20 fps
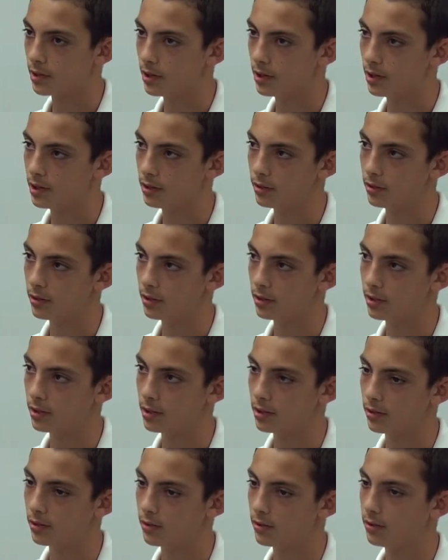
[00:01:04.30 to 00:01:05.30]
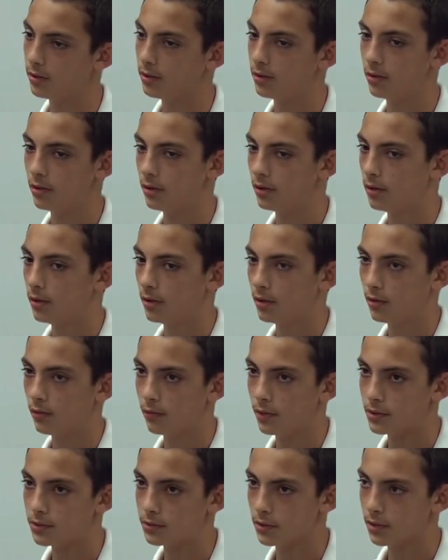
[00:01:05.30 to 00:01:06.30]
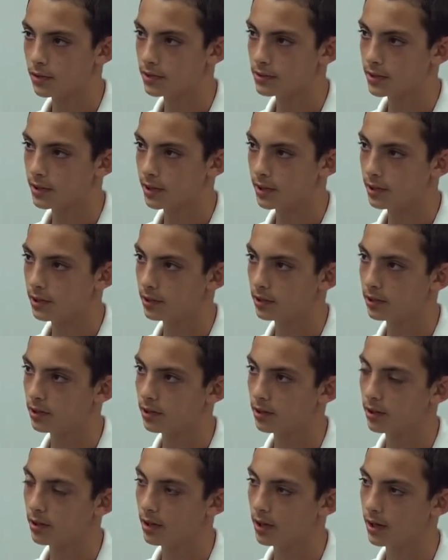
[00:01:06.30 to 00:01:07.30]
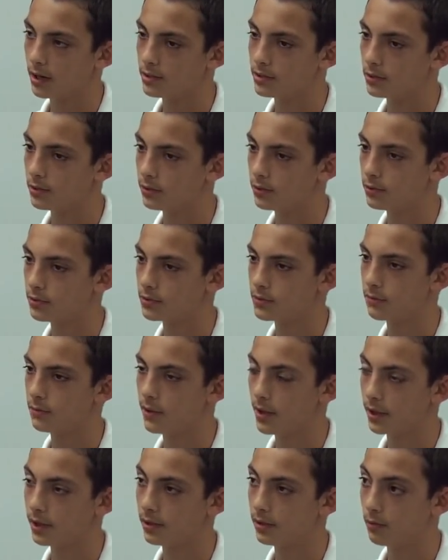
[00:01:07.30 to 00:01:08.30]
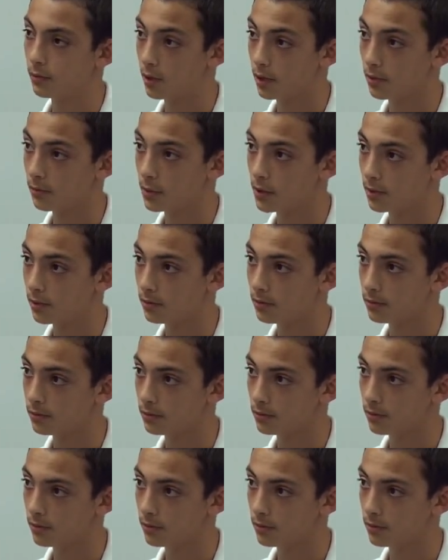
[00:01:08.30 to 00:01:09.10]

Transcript: and like restaurant designing, I chose making a water bottle